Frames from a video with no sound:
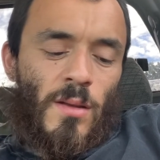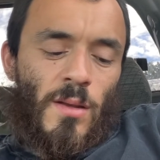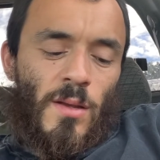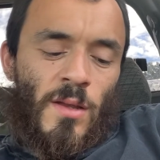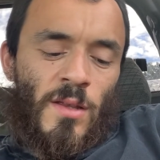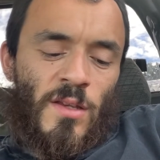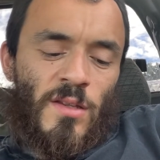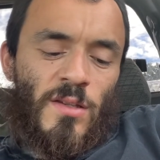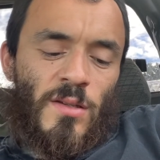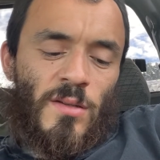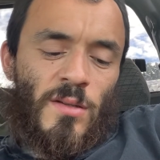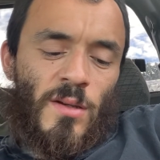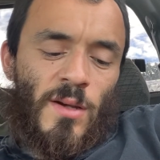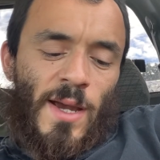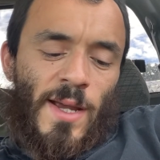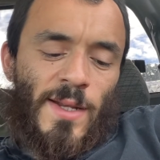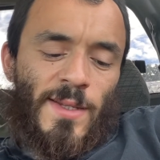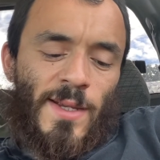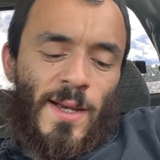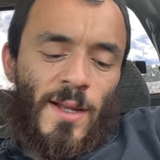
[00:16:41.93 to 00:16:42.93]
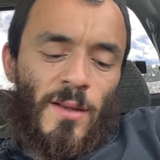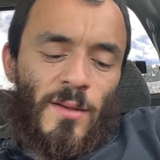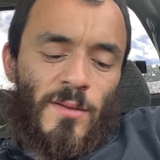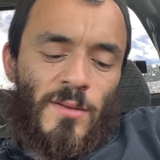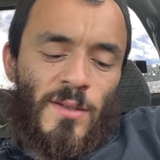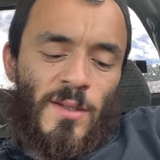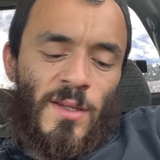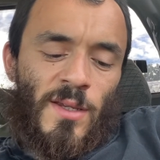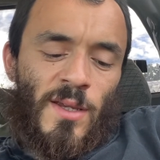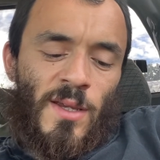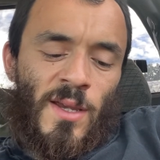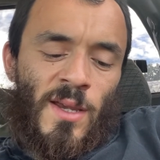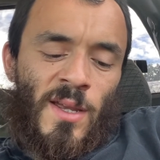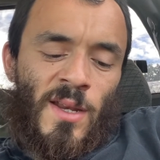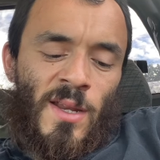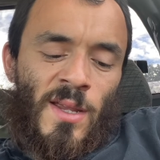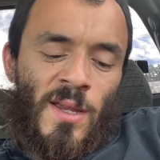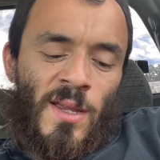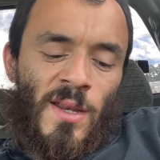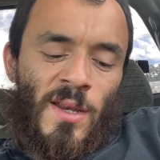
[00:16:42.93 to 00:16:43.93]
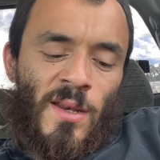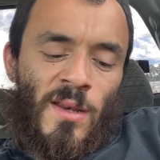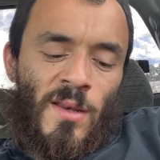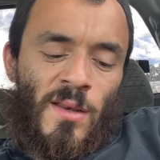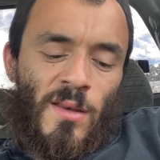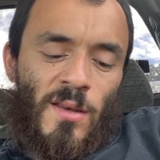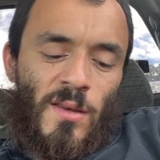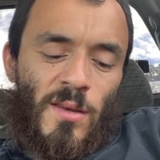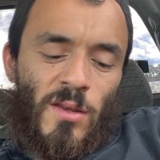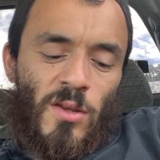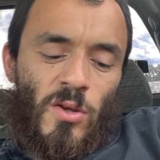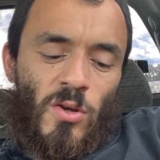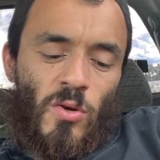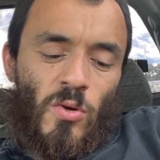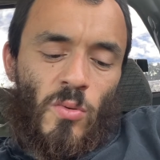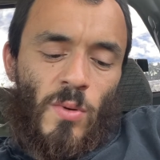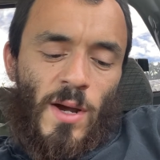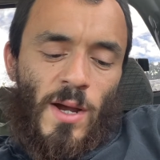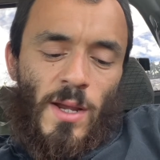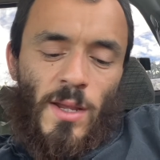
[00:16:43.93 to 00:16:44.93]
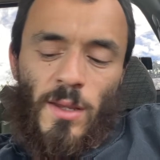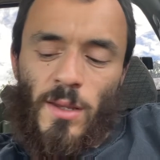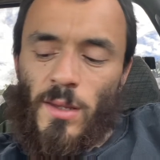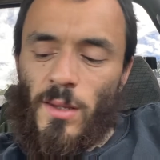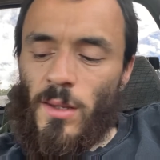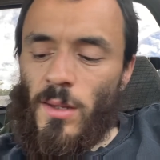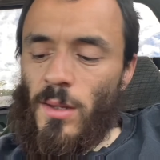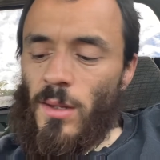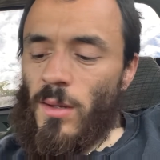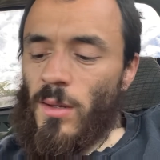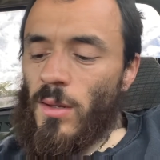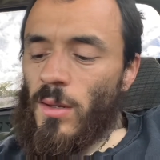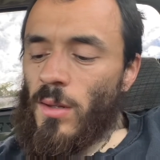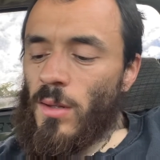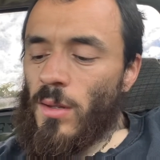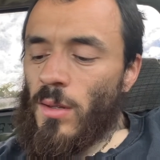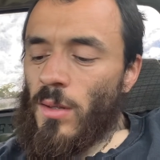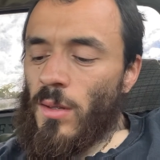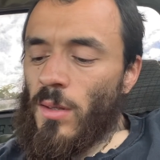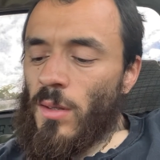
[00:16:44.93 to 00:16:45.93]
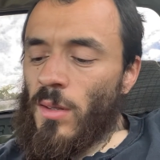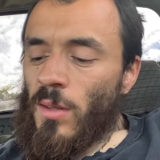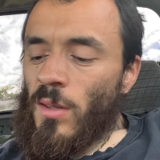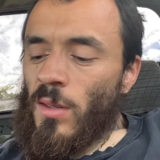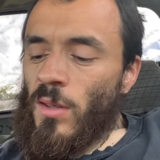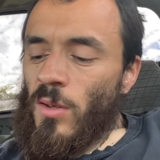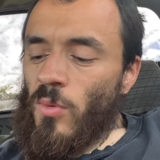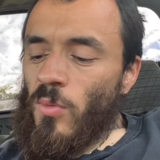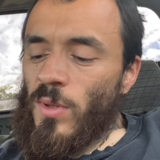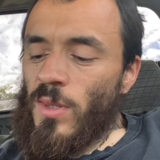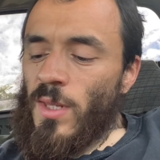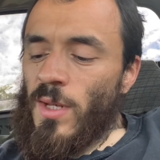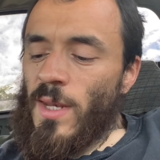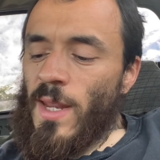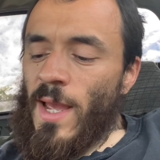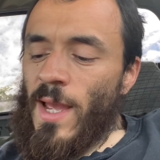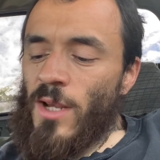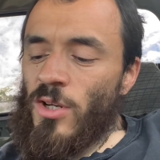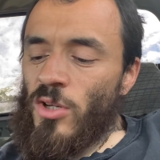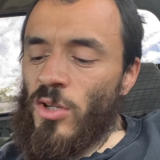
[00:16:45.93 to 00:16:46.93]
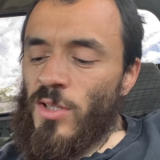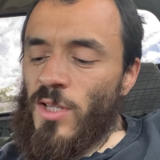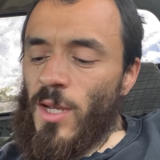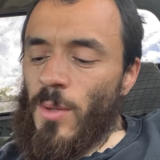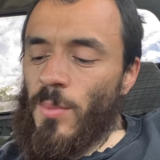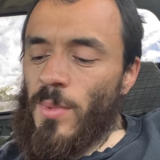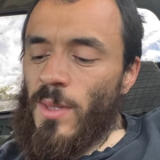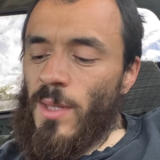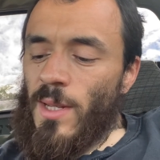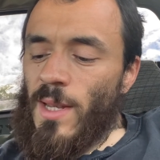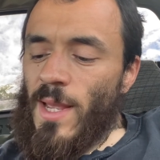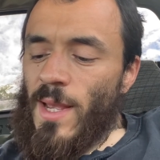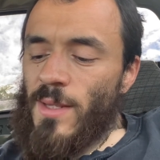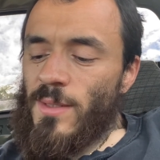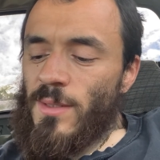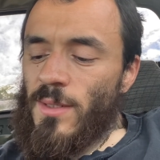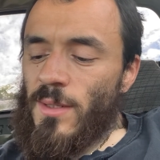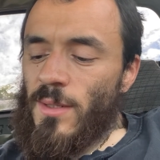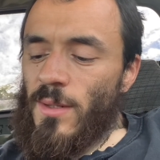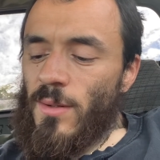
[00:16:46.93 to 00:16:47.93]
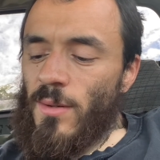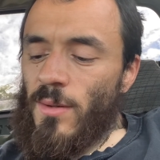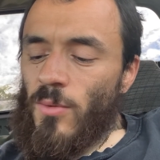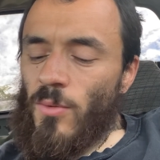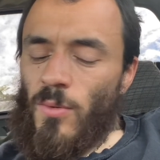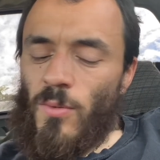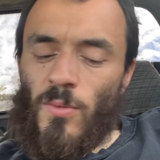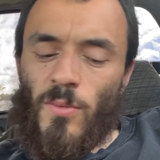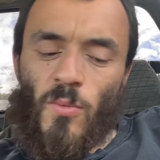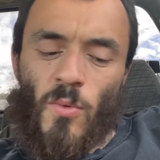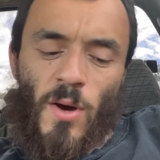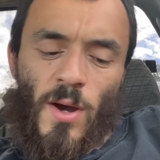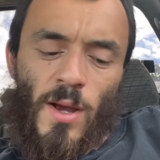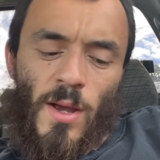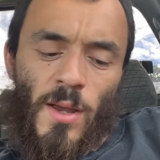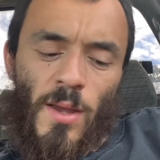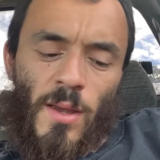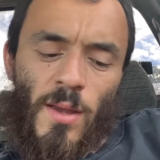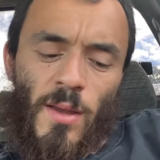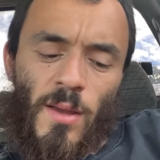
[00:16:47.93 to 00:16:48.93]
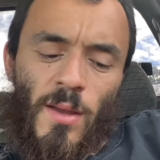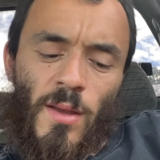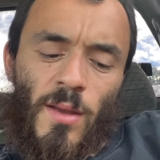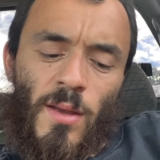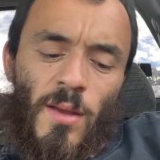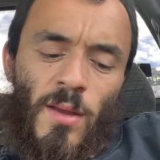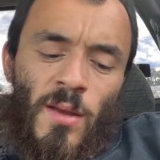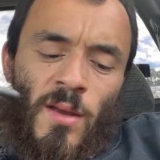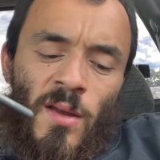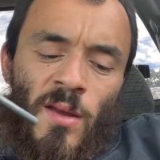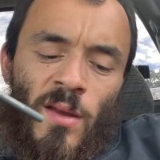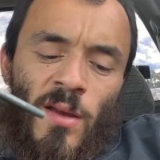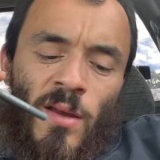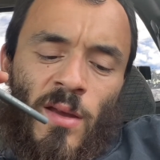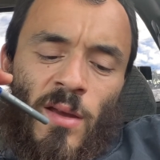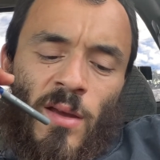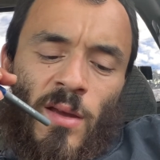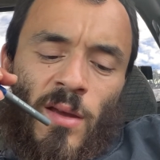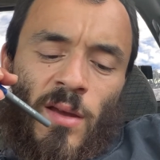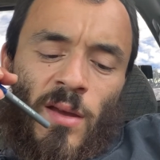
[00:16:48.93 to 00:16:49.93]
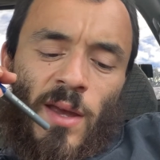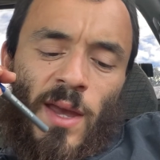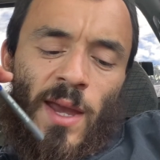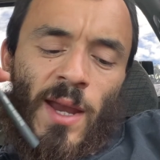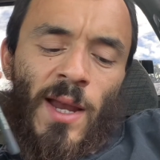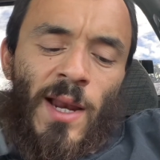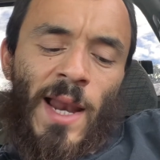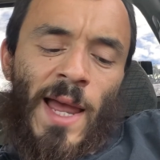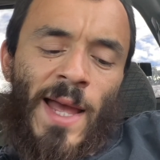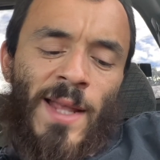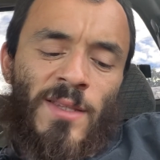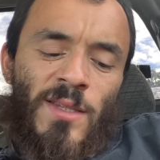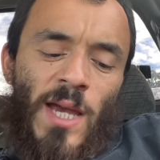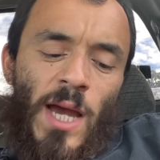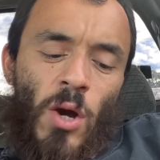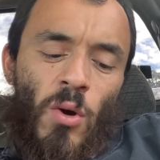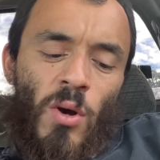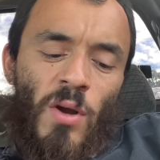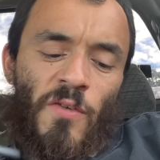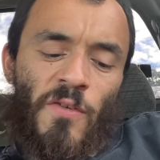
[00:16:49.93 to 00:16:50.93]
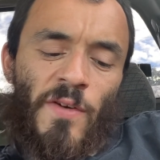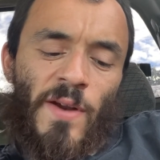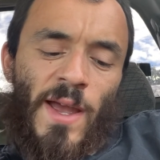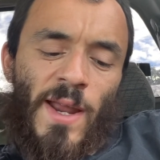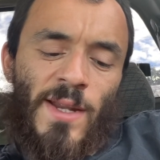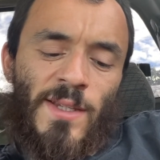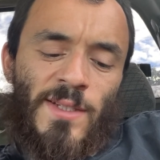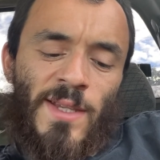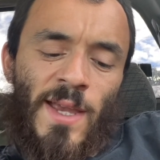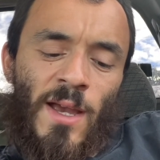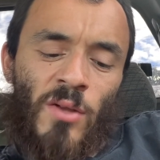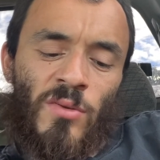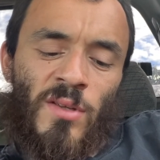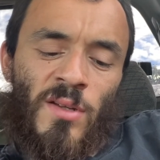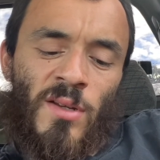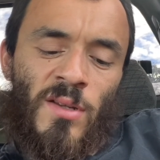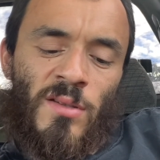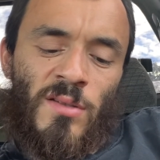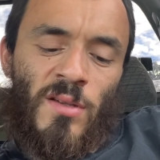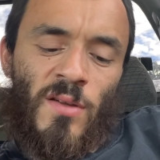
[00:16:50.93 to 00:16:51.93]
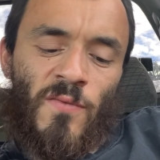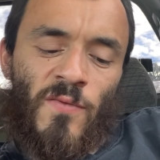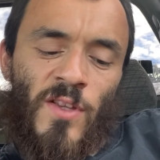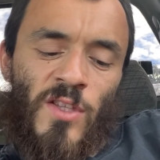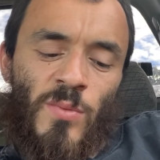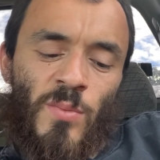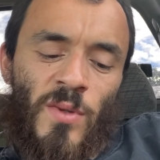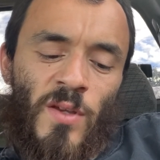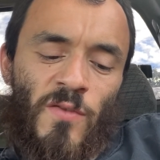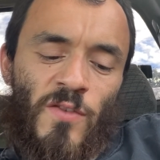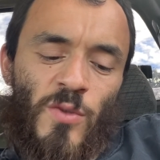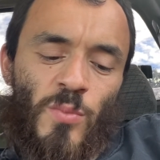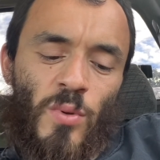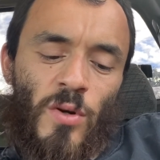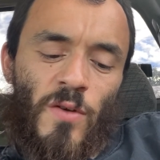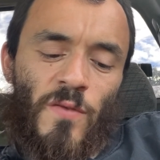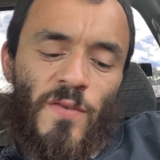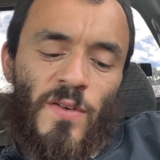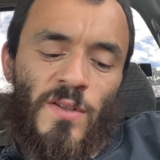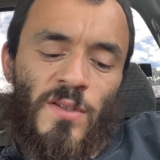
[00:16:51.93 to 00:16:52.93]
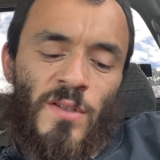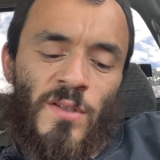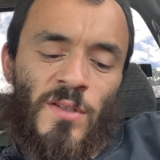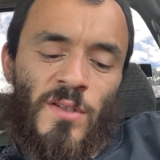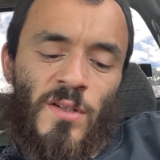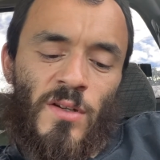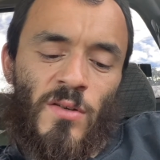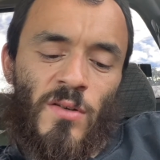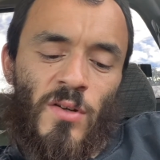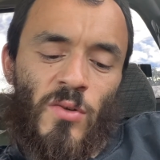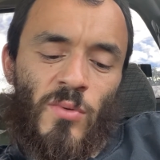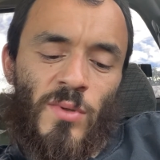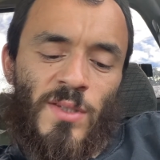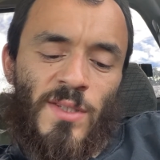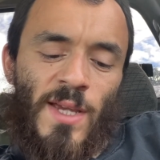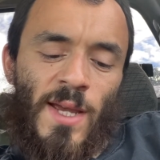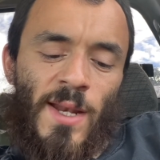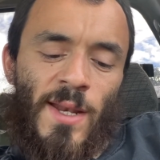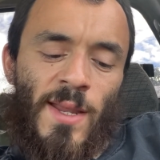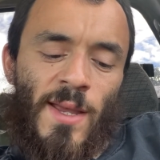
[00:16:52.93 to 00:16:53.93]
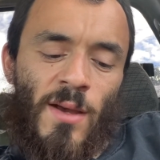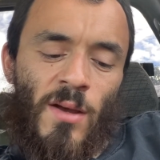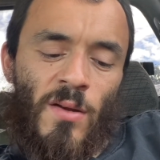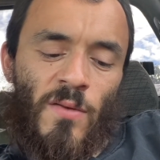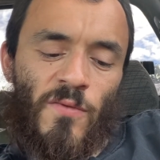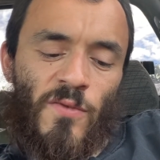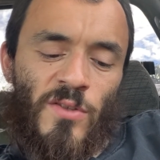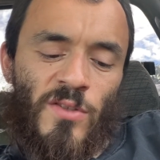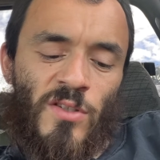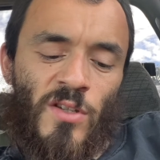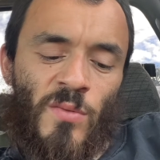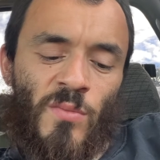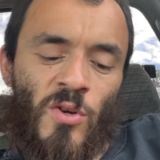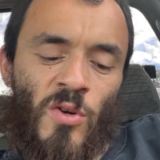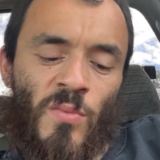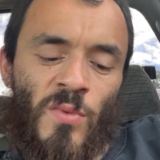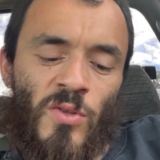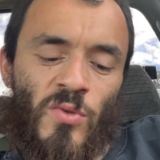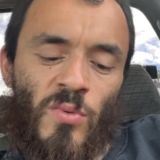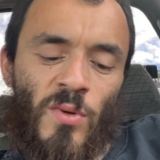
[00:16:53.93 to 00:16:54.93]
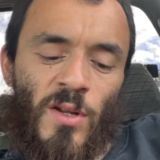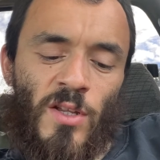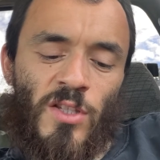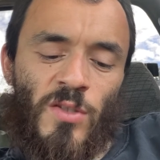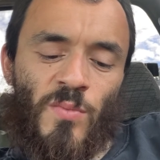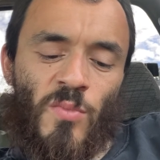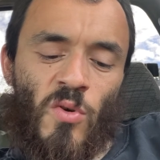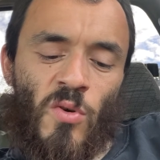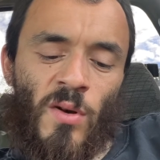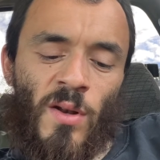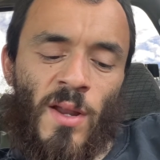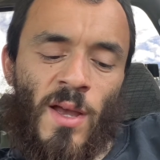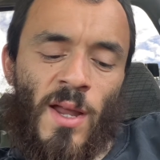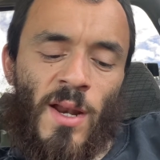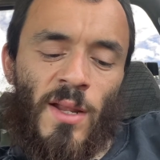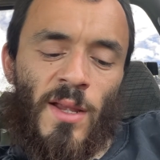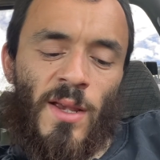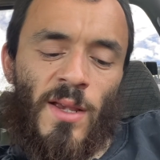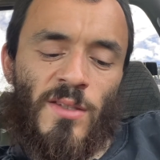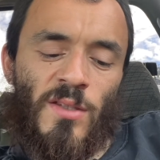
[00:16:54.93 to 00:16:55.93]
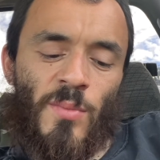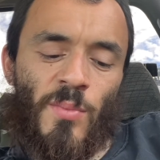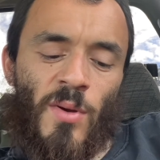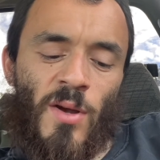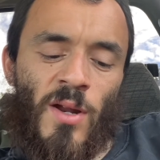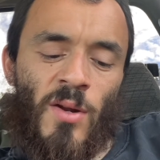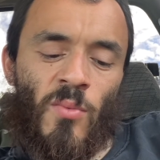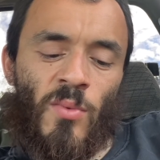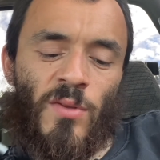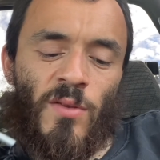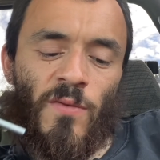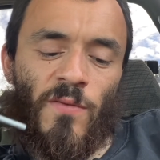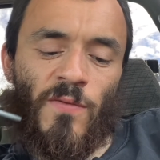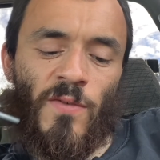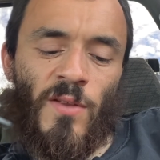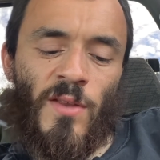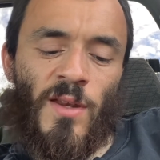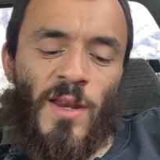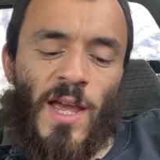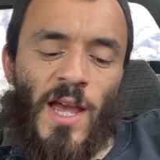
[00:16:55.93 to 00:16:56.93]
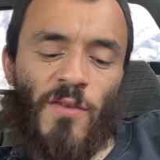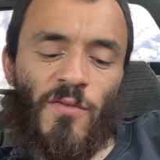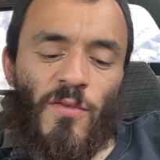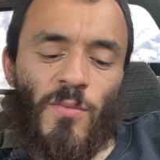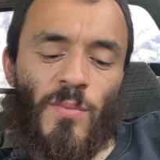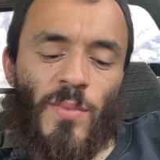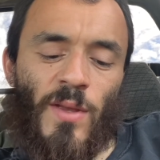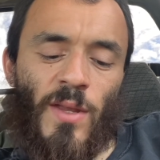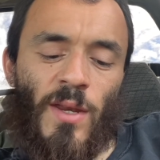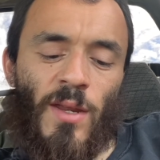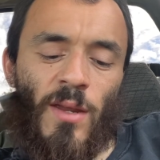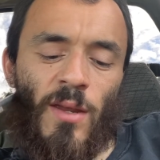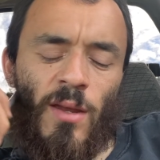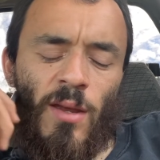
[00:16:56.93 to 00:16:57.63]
and this is a italics, E-N-N-U-Y-E, -E, with a dash on top of the last why? A glance, however, at his countenance convinced me of his perfect sincerity. We sat down, and for some moments while he spoke not, I gazed upon him with a feeling half of pity,